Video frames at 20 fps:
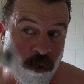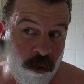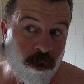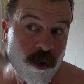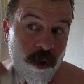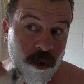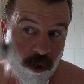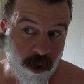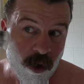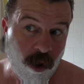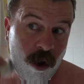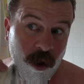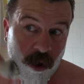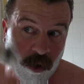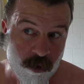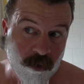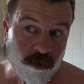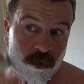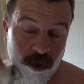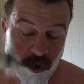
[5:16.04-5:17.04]
And
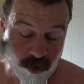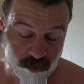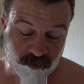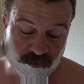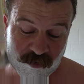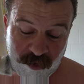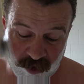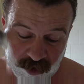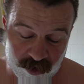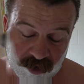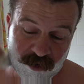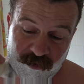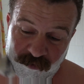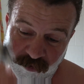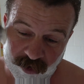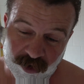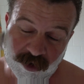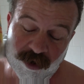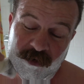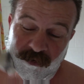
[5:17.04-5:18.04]
yeah, just eating,
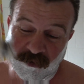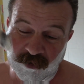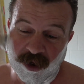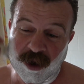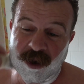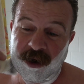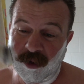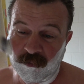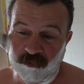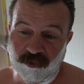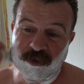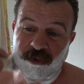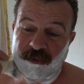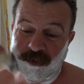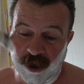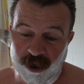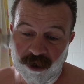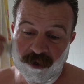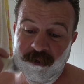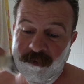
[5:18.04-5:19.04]
drinking, staying up too
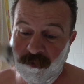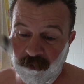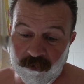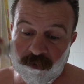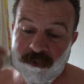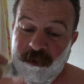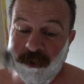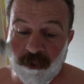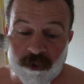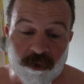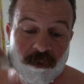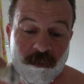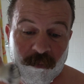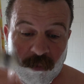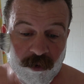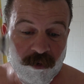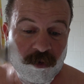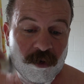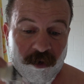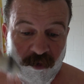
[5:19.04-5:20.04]
late.
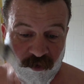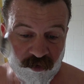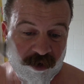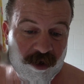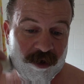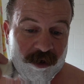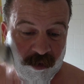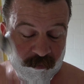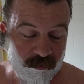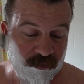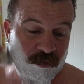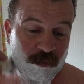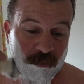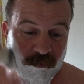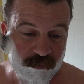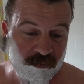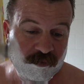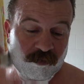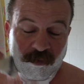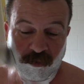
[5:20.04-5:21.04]
One night I stayed up
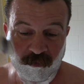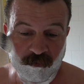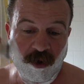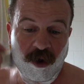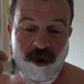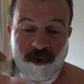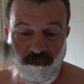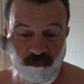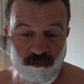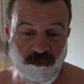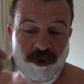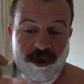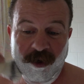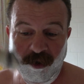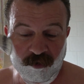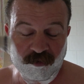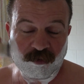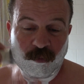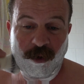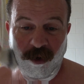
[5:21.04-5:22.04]
till sort of 3:30
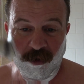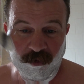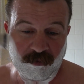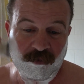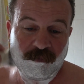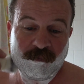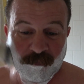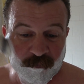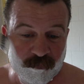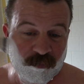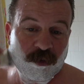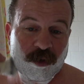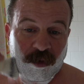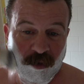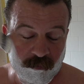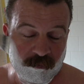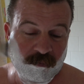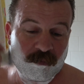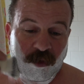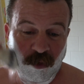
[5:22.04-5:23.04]
because I went and
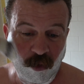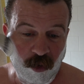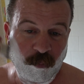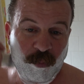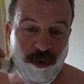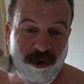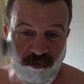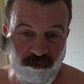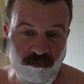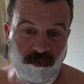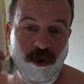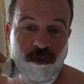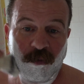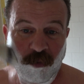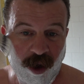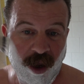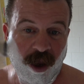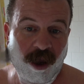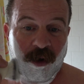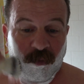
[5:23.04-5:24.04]
got a piece of
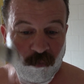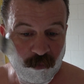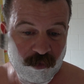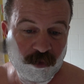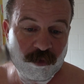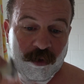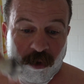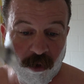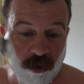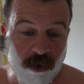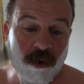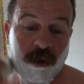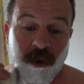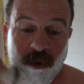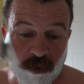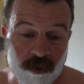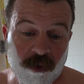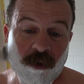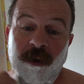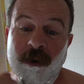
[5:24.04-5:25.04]
oak out of the wood.
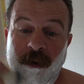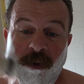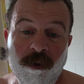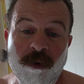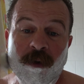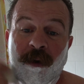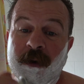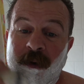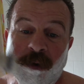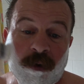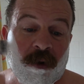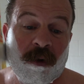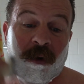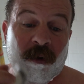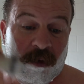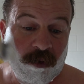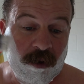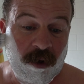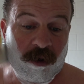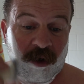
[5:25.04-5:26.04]

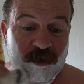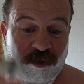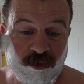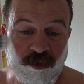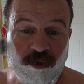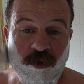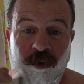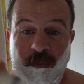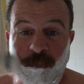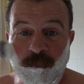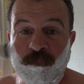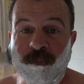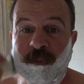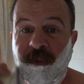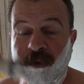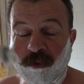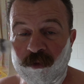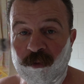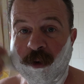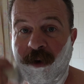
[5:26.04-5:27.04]
You know, as you do.
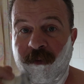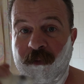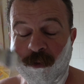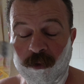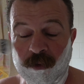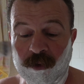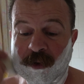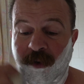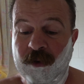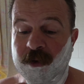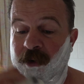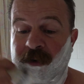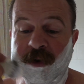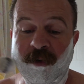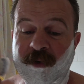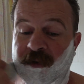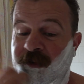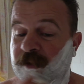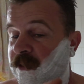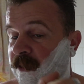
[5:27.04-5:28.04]
12 o'clock at night,
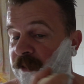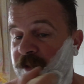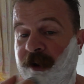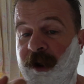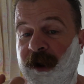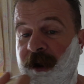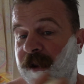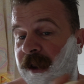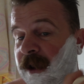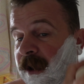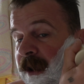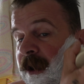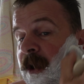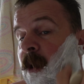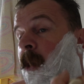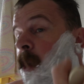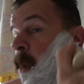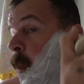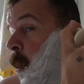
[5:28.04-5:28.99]
decide to go and get it.